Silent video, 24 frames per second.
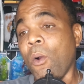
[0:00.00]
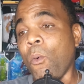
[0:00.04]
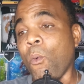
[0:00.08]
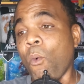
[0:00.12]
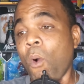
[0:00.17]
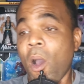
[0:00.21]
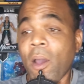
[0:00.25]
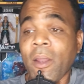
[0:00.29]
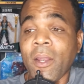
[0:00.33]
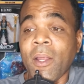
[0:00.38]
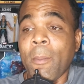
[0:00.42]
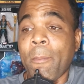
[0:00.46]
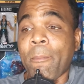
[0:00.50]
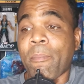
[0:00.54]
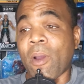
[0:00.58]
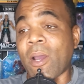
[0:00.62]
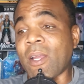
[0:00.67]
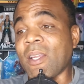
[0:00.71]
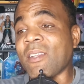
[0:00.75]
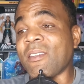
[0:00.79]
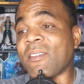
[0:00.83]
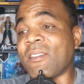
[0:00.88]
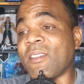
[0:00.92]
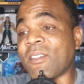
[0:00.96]
Warner
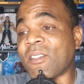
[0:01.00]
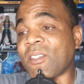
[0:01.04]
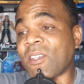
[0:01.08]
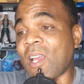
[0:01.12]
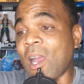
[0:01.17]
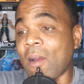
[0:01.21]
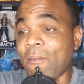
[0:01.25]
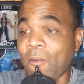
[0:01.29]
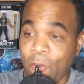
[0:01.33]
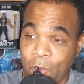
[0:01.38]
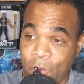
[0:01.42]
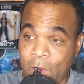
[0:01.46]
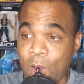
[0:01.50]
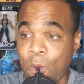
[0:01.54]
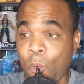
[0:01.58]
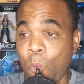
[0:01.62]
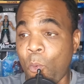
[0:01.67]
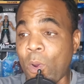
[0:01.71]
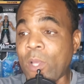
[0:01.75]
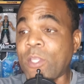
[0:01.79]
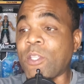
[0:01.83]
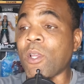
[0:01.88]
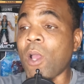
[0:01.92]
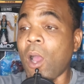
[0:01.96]
Brothers Discovery,
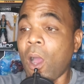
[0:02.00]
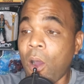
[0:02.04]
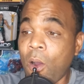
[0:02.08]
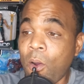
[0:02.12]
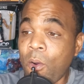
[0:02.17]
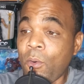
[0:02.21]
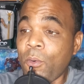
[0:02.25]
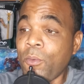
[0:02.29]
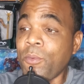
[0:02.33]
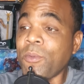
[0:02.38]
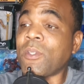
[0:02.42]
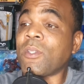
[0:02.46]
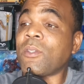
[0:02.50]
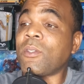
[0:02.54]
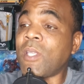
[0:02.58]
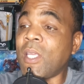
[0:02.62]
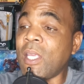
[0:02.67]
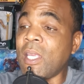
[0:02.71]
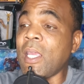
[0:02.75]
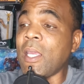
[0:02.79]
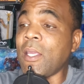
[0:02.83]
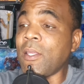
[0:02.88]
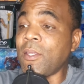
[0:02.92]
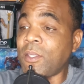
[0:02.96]
which owns
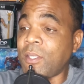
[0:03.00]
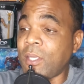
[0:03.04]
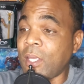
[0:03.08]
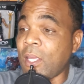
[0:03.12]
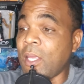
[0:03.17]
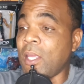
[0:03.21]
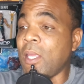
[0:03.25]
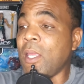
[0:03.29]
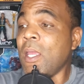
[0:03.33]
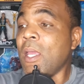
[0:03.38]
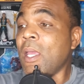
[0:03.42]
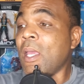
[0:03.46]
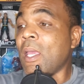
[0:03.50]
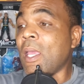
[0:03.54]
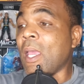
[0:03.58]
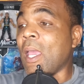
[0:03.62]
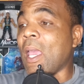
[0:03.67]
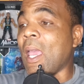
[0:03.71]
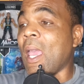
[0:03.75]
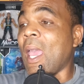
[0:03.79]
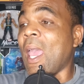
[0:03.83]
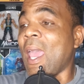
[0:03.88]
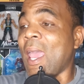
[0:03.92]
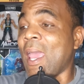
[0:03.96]
TNT
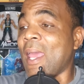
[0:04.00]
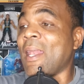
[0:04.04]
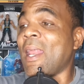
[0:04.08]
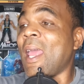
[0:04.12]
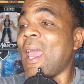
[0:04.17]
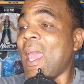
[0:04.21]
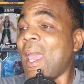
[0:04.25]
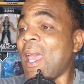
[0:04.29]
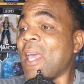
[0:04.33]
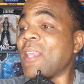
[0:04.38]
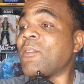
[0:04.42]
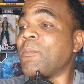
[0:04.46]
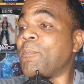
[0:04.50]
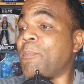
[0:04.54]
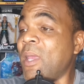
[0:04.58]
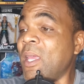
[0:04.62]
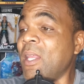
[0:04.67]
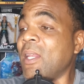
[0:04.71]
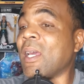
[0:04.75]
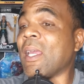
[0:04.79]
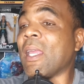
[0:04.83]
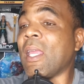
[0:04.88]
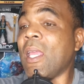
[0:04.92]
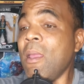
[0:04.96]
and has
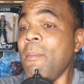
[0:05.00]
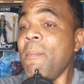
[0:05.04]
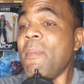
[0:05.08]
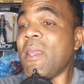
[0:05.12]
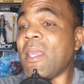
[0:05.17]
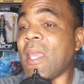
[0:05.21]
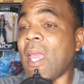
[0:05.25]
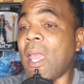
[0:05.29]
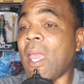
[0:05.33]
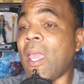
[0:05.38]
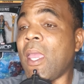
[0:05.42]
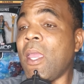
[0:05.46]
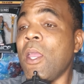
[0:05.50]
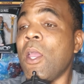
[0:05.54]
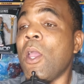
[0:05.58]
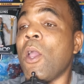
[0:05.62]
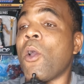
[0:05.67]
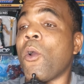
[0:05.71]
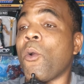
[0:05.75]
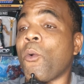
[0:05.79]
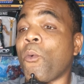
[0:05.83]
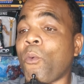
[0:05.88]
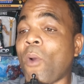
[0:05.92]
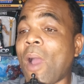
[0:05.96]
been an NBA
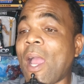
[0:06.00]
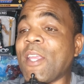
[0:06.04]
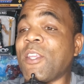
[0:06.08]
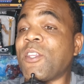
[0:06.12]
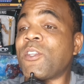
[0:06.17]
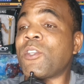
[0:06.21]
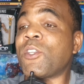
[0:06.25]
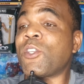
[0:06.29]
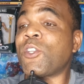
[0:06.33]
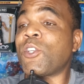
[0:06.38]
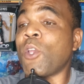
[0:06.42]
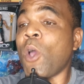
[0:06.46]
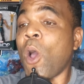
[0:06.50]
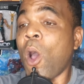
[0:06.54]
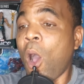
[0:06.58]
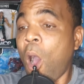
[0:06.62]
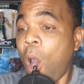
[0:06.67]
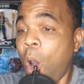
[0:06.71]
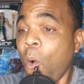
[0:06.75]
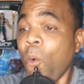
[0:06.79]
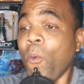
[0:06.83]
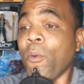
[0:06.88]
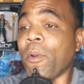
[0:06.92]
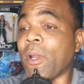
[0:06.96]
rights
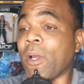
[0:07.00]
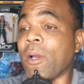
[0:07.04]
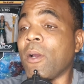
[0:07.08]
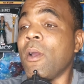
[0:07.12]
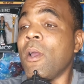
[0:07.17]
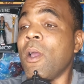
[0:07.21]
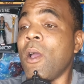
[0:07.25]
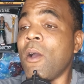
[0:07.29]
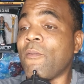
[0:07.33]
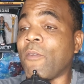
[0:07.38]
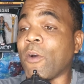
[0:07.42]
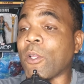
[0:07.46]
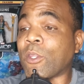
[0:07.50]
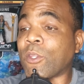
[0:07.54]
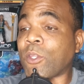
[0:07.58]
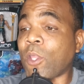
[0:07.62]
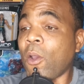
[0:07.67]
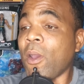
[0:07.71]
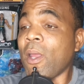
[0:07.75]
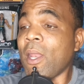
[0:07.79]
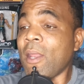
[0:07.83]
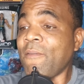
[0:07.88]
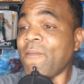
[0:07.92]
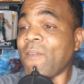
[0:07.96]
holder for
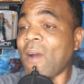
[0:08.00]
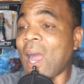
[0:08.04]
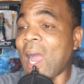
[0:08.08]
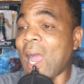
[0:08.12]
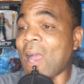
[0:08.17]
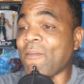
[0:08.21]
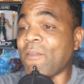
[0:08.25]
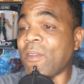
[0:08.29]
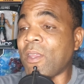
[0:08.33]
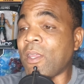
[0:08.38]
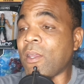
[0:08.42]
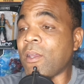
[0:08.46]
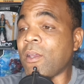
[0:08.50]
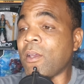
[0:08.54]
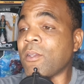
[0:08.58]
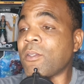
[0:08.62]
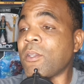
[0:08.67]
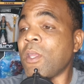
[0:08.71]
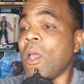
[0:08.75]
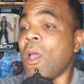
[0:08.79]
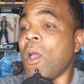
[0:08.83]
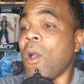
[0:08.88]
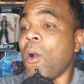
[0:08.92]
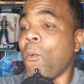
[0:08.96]
35
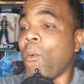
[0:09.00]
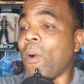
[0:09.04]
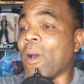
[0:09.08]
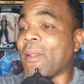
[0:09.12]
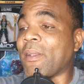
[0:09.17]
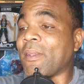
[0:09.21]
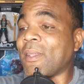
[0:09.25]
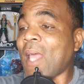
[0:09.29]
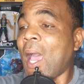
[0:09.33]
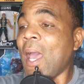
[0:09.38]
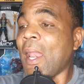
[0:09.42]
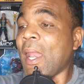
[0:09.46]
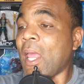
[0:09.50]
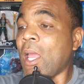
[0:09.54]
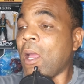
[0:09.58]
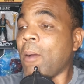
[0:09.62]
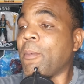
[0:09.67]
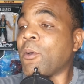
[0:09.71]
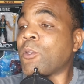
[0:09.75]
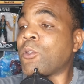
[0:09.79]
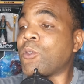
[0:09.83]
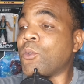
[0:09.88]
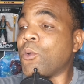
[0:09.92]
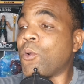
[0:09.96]
years, was not
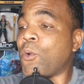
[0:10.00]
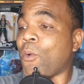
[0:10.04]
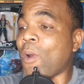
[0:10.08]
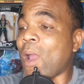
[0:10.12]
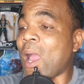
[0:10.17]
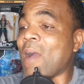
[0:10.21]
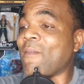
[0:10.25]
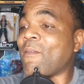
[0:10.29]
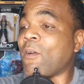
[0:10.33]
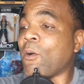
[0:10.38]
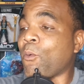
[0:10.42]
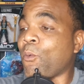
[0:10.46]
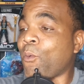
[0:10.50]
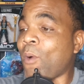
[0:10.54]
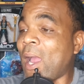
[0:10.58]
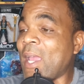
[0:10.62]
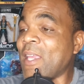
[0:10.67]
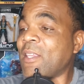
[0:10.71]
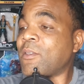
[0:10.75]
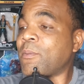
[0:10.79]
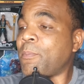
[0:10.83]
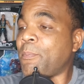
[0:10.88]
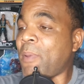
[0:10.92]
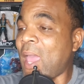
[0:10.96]
able to grab a
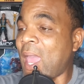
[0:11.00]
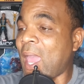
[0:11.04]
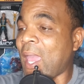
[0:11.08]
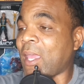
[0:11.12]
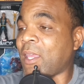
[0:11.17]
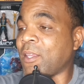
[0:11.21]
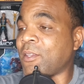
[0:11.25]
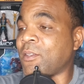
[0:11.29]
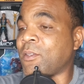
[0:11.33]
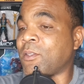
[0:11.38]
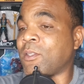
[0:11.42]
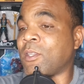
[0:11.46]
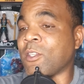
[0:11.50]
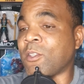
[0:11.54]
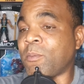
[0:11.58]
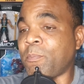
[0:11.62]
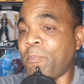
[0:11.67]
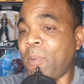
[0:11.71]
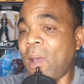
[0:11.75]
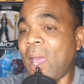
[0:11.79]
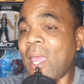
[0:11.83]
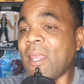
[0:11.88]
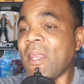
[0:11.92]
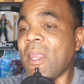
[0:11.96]
rights package
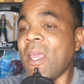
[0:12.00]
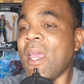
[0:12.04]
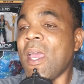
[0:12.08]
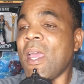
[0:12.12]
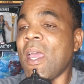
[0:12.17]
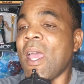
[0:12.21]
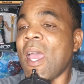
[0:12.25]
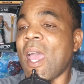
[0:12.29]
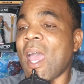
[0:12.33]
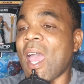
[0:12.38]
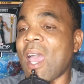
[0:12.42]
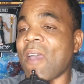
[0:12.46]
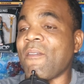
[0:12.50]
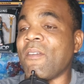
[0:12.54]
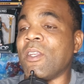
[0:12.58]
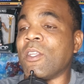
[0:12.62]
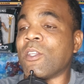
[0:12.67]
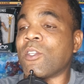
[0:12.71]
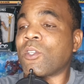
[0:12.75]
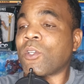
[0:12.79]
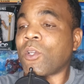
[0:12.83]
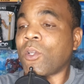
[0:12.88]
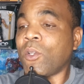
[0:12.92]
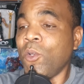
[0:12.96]
despite having
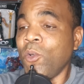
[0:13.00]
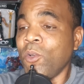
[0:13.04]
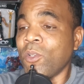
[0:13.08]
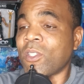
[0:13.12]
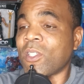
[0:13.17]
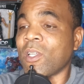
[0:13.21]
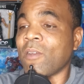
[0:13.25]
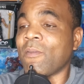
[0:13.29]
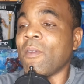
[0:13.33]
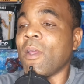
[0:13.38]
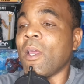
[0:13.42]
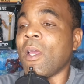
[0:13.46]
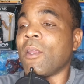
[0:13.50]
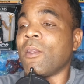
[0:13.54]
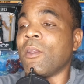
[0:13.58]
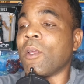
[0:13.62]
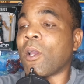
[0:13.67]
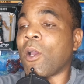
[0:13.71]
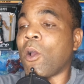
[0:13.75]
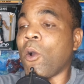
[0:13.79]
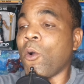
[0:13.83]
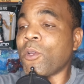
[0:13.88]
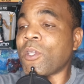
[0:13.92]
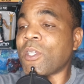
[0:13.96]
exclusive
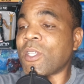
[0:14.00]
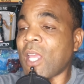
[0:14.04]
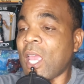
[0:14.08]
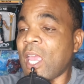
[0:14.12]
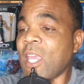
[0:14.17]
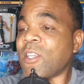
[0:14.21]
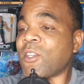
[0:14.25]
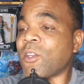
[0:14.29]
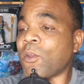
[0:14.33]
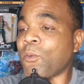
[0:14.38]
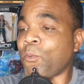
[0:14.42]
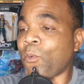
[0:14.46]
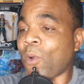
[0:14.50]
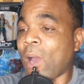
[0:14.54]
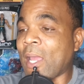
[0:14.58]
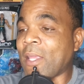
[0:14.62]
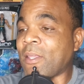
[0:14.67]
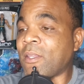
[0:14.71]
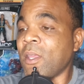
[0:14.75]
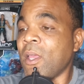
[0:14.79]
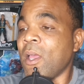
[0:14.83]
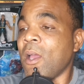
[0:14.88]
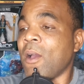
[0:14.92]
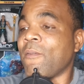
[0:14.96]
negotiation
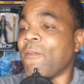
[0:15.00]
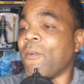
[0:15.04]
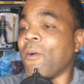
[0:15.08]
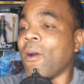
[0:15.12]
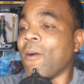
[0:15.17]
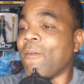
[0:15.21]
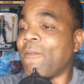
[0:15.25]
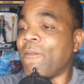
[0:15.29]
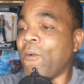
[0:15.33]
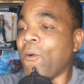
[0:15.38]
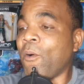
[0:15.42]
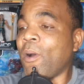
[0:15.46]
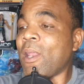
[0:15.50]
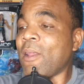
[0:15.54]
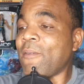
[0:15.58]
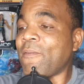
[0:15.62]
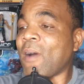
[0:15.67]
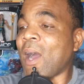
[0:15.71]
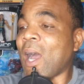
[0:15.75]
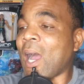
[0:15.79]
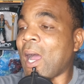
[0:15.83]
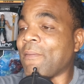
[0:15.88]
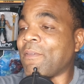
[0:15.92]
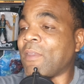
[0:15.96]
rights for a
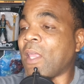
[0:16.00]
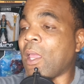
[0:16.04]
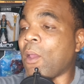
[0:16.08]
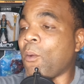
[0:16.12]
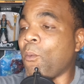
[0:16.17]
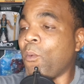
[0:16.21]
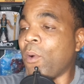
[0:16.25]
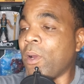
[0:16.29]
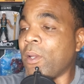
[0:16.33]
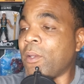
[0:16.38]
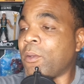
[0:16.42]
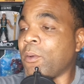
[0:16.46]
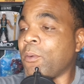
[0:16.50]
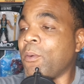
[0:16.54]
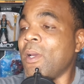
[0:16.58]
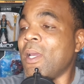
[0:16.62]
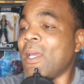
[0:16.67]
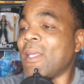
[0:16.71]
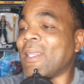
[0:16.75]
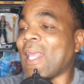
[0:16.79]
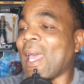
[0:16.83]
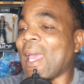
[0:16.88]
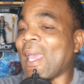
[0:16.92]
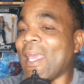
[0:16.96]
45-day window
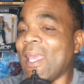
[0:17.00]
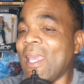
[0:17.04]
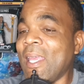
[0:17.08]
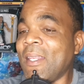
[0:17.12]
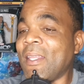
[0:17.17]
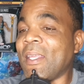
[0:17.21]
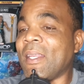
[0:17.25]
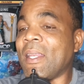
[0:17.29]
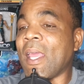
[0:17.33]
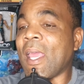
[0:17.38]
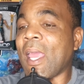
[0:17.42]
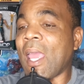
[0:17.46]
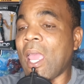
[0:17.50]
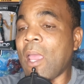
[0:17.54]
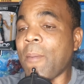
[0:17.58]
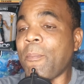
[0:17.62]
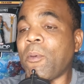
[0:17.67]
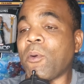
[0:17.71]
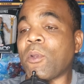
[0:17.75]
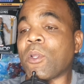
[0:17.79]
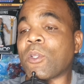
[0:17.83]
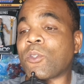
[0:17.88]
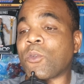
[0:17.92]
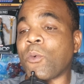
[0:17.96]
that ended
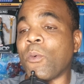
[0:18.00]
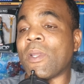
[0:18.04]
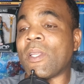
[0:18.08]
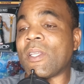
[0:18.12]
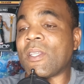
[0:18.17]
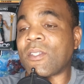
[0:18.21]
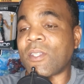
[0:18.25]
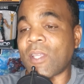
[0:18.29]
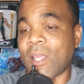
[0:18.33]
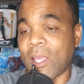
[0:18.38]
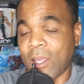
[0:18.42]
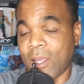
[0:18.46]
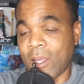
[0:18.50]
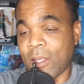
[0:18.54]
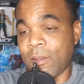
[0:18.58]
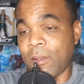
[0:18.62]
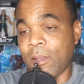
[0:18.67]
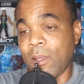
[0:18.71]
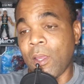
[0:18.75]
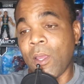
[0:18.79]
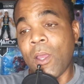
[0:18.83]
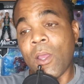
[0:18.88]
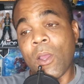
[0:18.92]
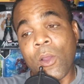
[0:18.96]
April the 22nd.
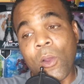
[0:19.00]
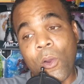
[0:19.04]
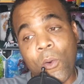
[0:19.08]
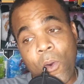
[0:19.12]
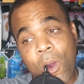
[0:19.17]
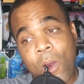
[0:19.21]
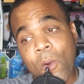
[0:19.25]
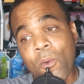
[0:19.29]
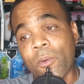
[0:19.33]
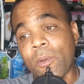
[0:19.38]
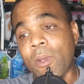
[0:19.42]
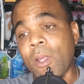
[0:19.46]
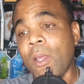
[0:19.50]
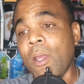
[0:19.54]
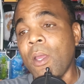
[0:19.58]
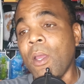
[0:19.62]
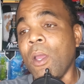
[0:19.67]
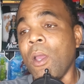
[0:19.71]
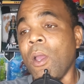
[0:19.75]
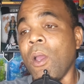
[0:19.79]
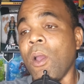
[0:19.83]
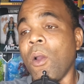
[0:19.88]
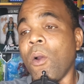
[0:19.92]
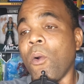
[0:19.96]
Quote,
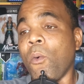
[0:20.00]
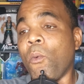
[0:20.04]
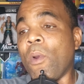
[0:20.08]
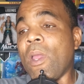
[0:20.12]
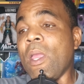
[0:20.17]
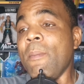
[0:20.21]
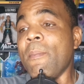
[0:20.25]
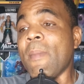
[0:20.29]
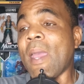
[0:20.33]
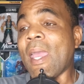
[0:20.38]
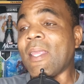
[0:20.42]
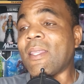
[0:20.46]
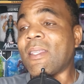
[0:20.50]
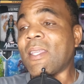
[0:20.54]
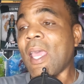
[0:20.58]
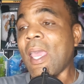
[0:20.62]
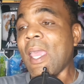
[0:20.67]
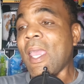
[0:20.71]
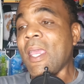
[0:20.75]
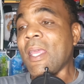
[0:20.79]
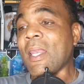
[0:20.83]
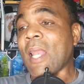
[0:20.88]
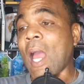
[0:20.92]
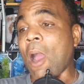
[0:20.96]
"We
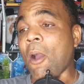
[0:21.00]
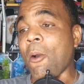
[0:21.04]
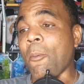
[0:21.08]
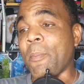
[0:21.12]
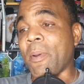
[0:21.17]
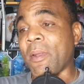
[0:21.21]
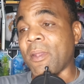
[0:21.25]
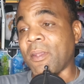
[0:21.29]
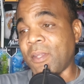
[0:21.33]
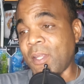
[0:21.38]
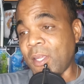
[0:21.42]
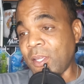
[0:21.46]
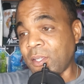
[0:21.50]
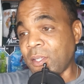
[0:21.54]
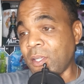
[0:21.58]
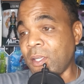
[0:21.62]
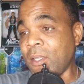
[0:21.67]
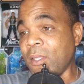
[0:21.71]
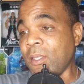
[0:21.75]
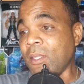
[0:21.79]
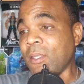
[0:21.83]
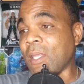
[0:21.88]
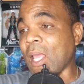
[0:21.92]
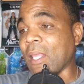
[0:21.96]
maintain our
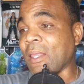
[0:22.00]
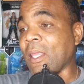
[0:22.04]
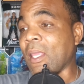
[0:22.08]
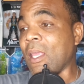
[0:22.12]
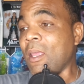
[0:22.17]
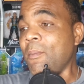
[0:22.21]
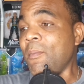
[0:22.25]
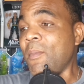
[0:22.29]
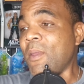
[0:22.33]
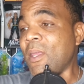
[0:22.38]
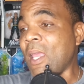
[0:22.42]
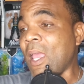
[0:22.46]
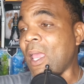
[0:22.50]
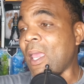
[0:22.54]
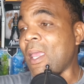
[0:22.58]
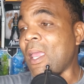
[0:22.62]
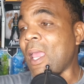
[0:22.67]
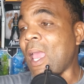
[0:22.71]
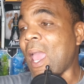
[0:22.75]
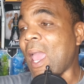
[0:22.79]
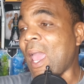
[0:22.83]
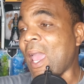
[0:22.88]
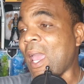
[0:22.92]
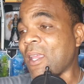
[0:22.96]
position that the
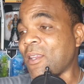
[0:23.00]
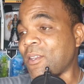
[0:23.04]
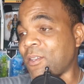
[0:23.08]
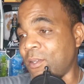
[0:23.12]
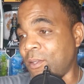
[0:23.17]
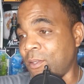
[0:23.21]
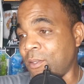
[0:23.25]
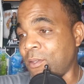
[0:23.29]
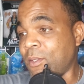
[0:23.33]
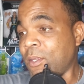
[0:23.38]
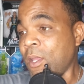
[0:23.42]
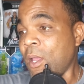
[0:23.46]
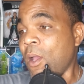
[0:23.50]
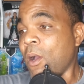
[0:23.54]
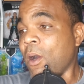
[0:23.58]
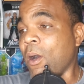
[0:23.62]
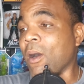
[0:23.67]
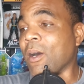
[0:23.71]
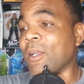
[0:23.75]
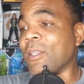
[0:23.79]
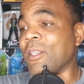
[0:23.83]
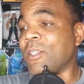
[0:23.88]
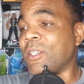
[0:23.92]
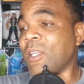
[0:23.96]
NBA actions
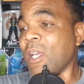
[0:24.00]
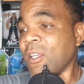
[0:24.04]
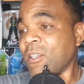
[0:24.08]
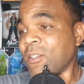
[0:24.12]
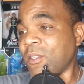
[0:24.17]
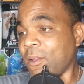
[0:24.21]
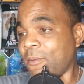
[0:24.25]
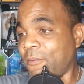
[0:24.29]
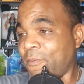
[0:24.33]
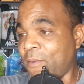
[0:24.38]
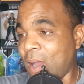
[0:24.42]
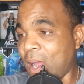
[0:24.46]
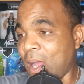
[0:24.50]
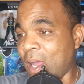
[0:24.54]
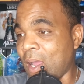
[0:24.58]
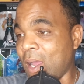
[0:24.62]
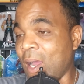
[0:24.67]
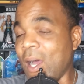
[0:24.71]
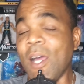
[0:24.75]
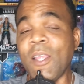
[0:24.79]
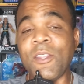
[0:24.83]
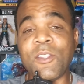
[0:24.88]
are unjustified,